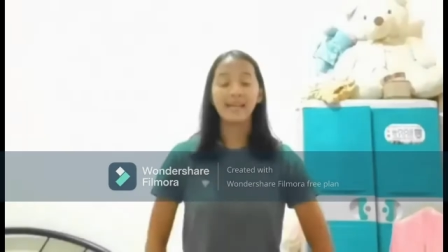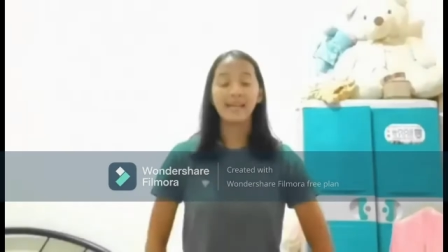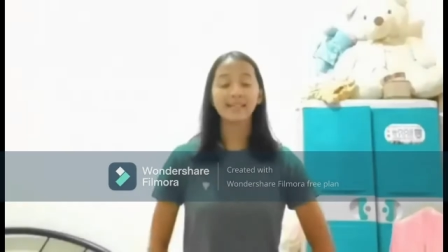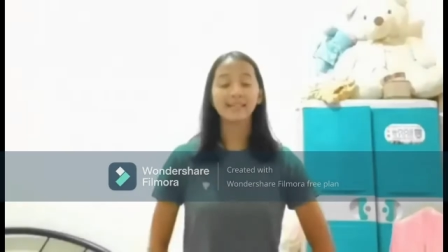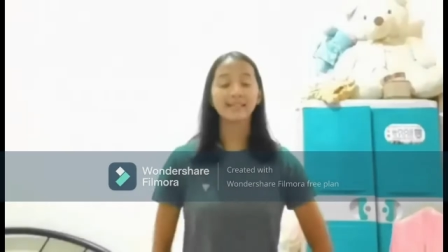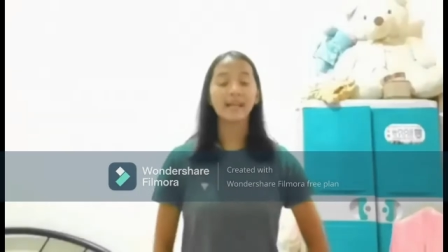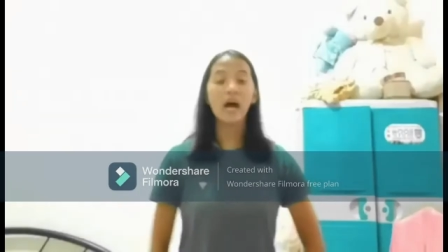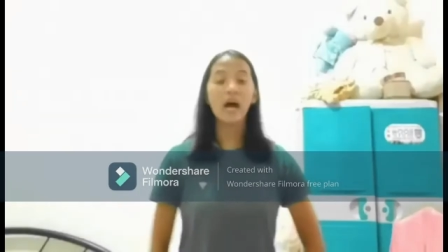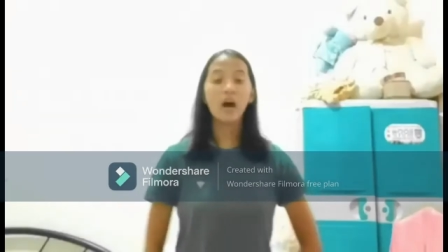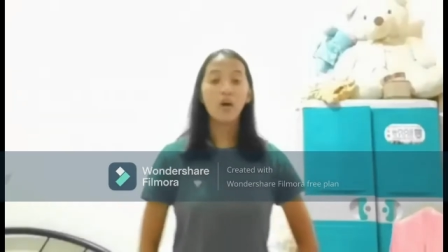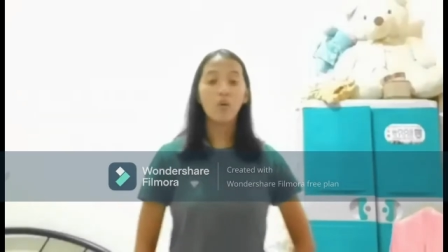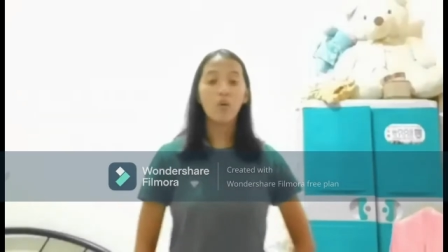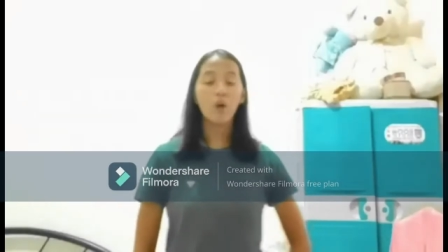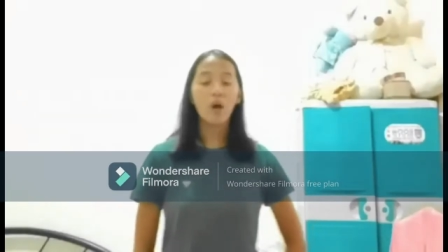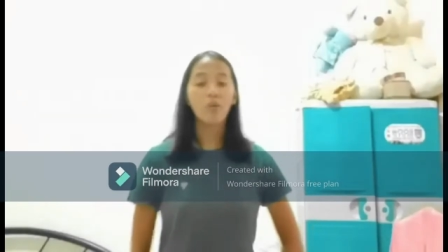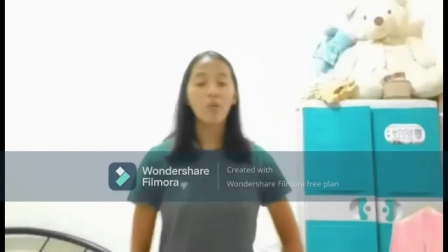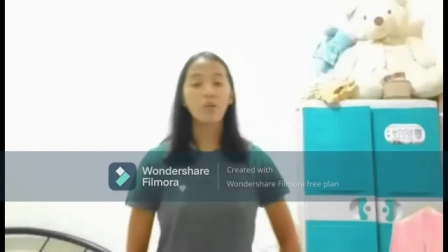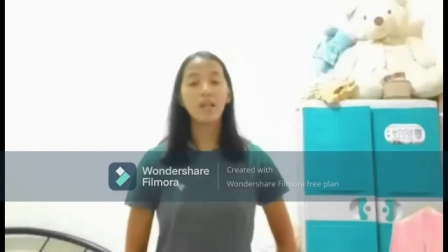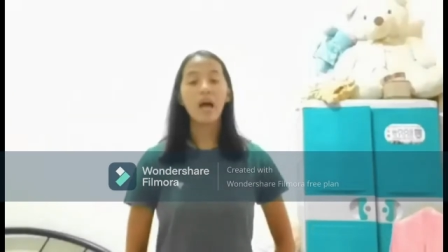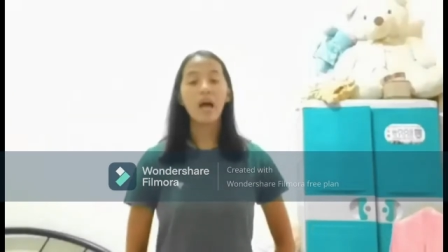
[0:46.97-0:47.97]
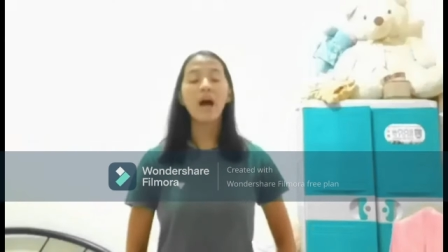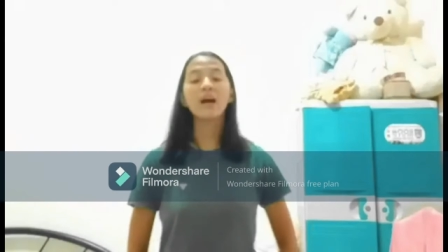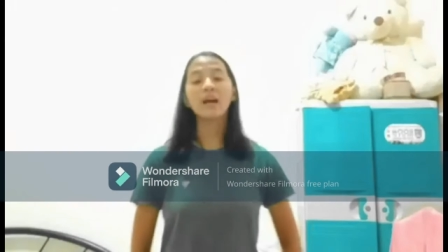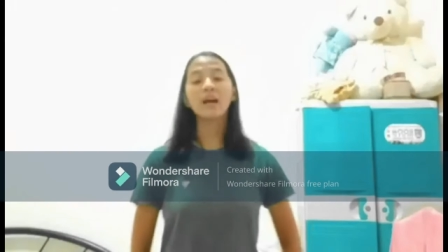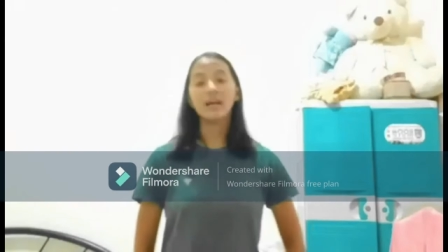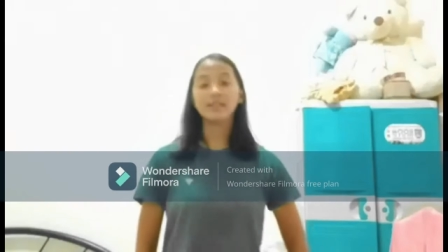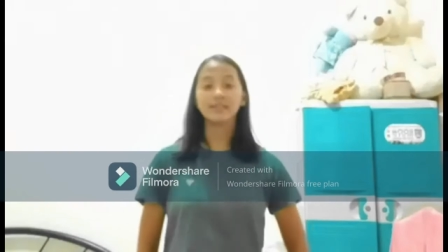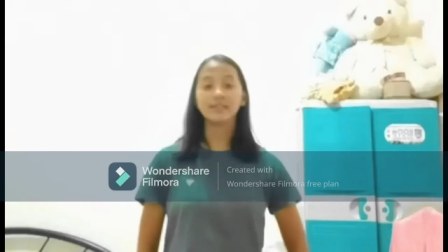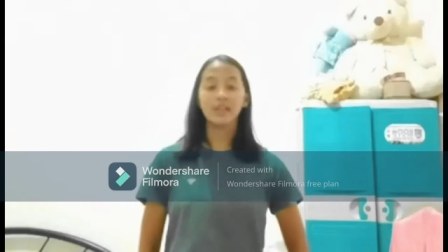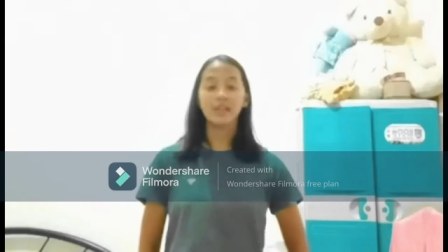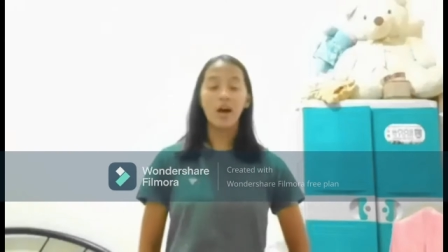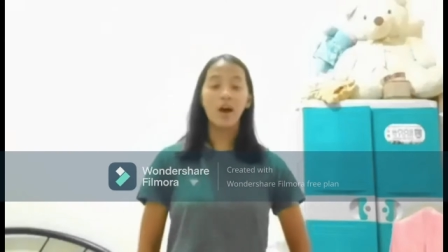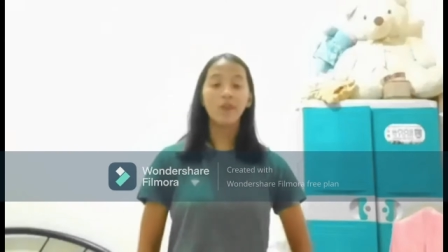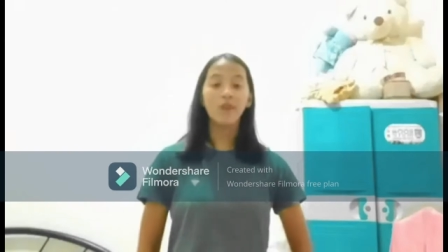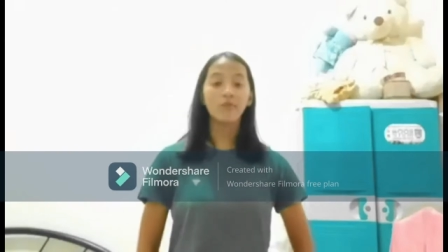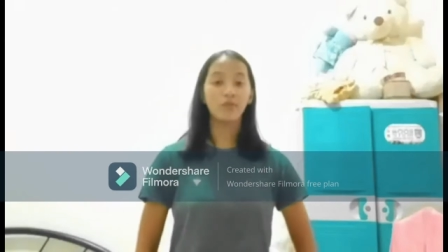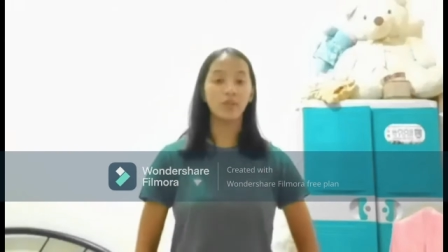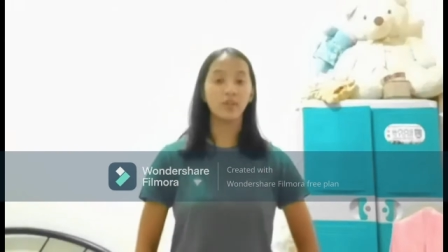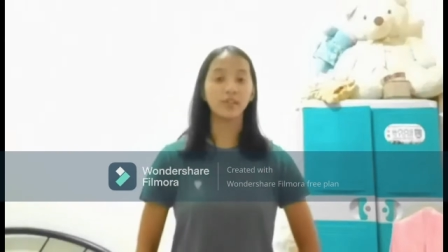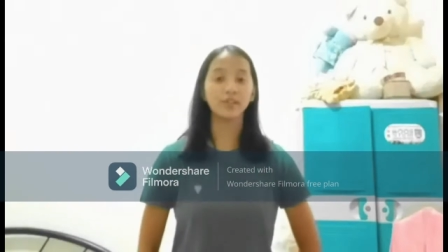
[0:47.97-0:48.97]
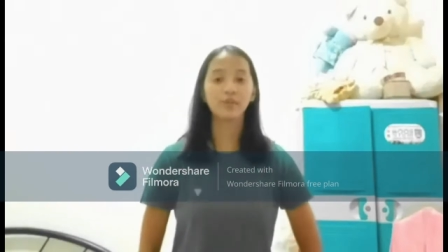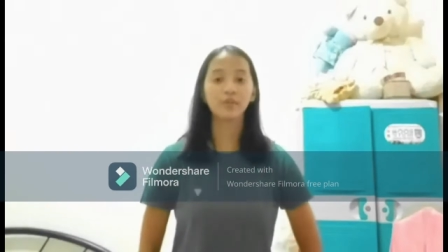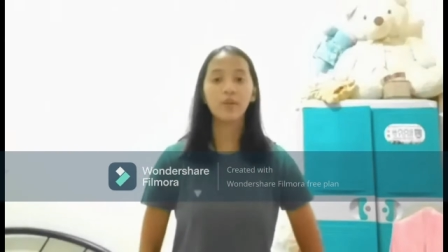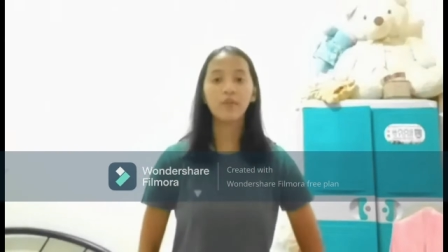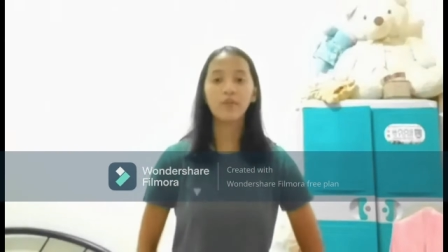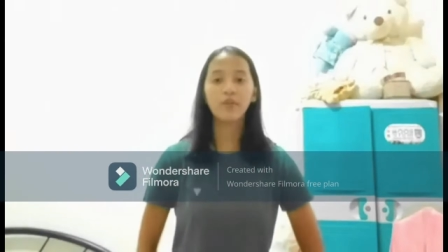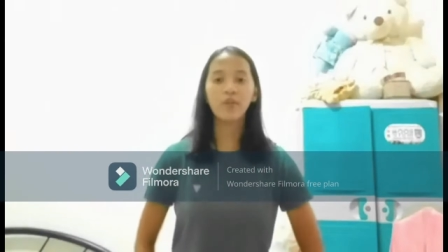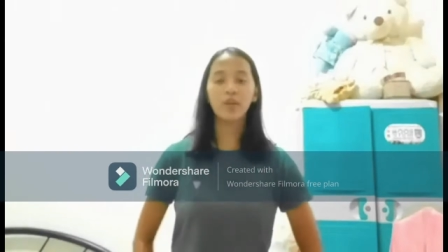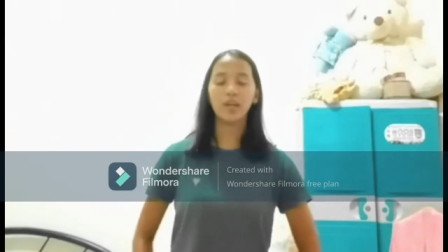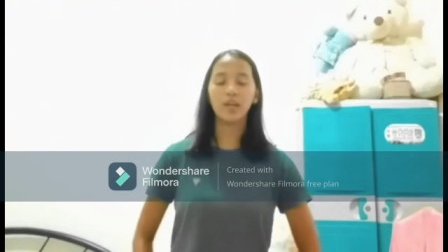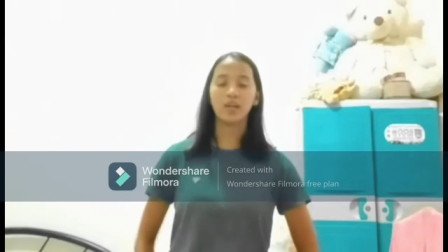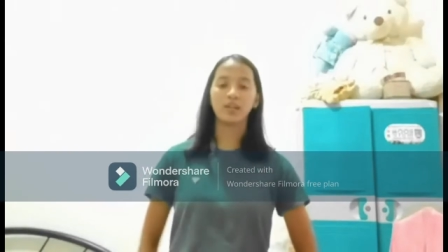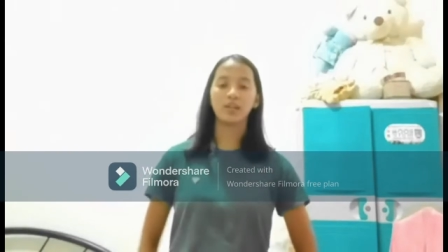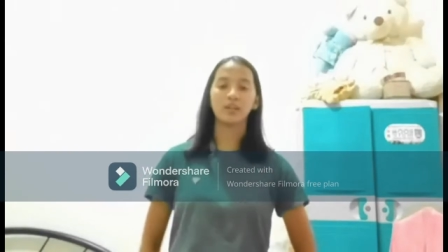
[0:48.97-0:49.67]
And now I will act as a first referee.